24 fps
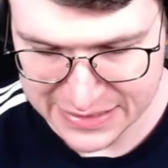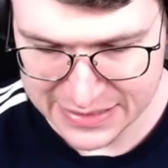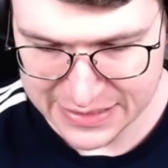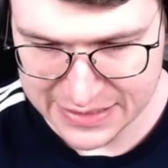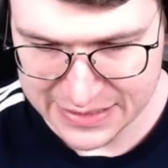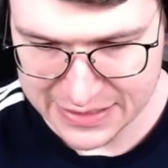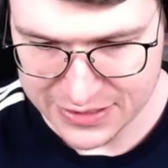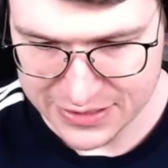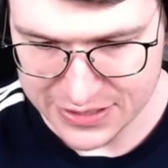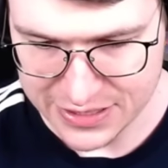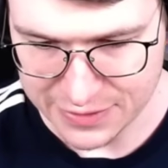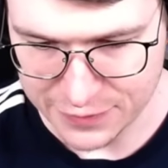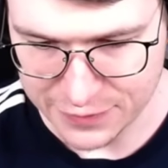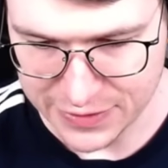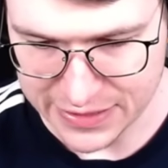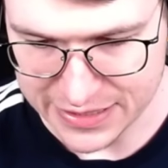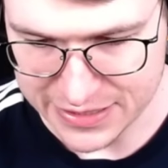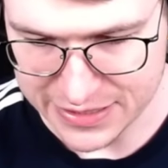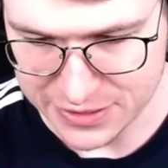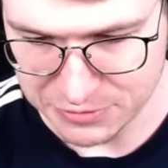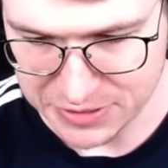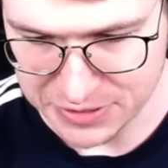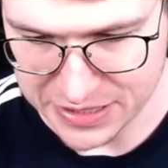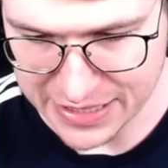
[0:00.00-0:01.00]
so I think that's
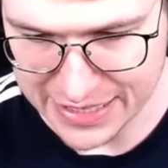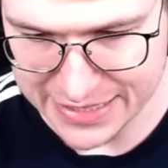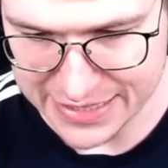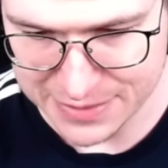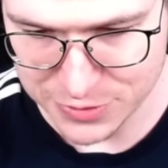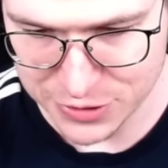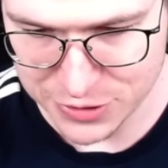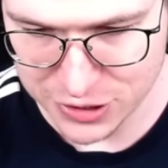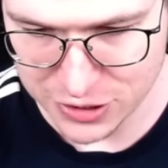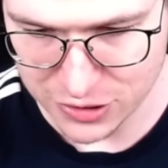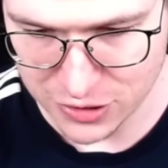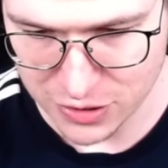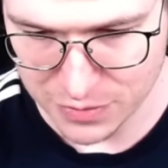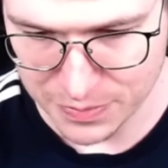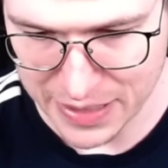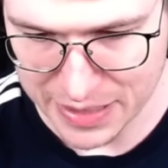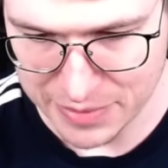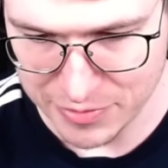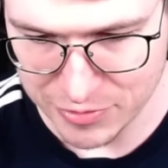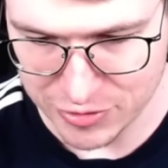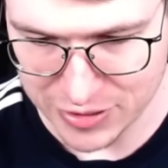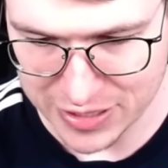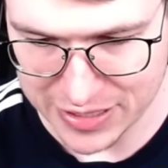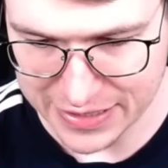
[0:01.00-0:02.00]
really nice. I'm just gonna go Baby
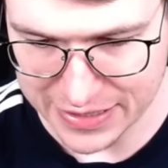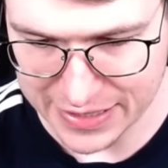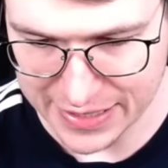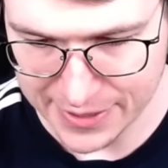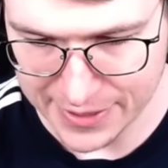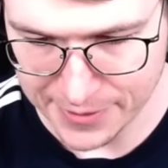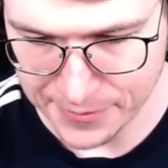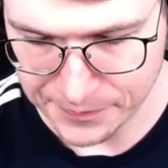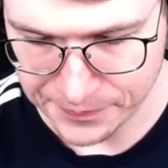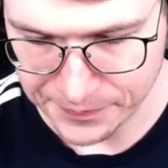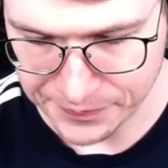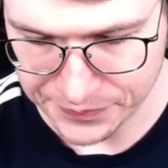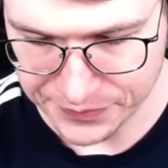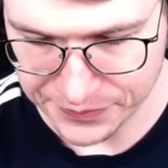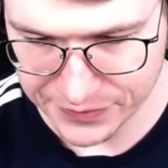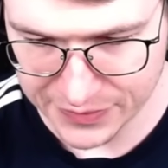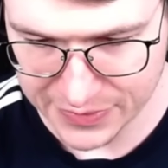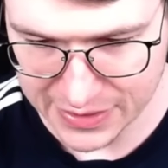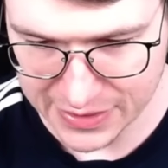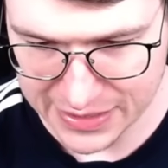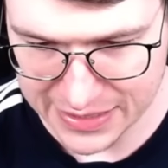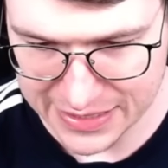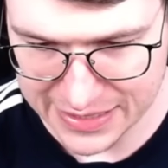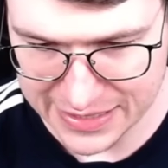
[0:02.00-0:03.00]
Dragon there.
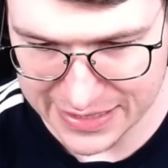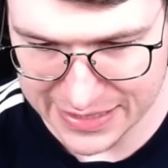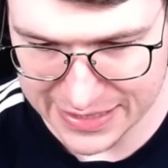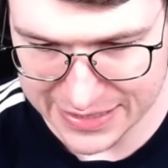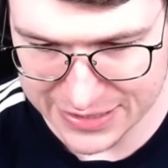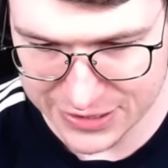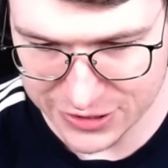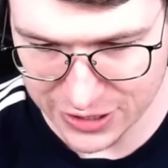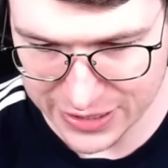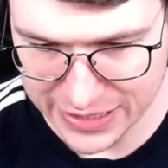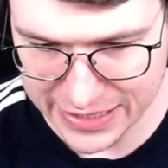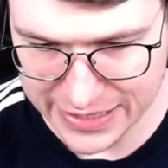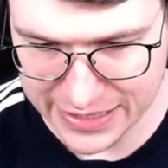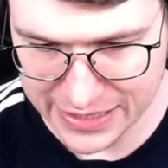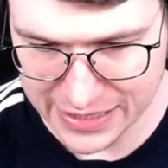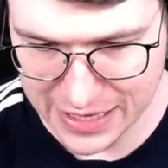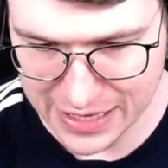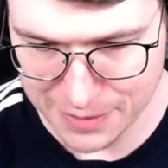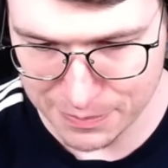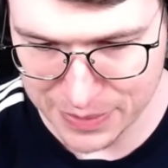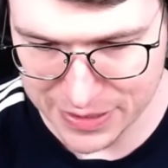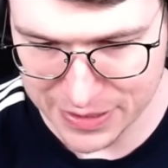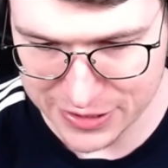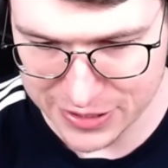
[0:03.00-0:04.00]
It's gonna heal
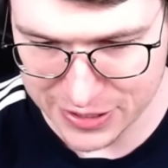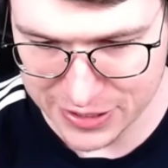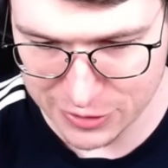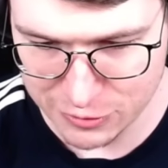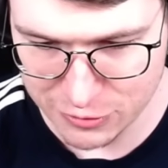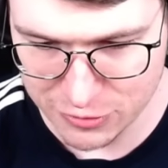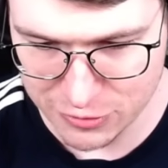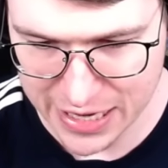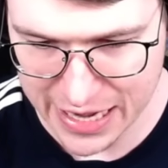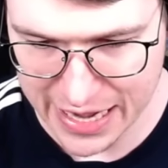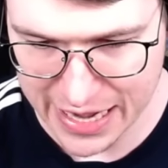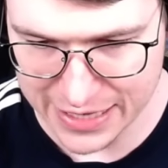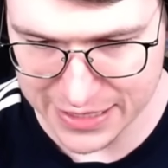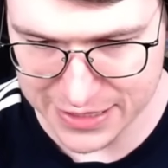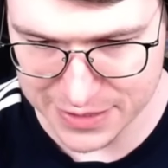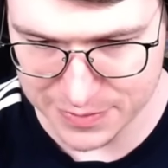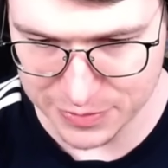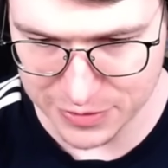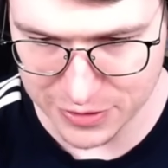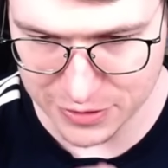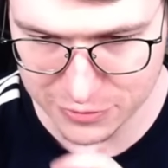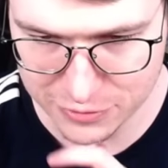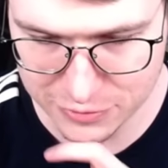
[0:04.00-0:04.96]
up, but who cares, bro? Who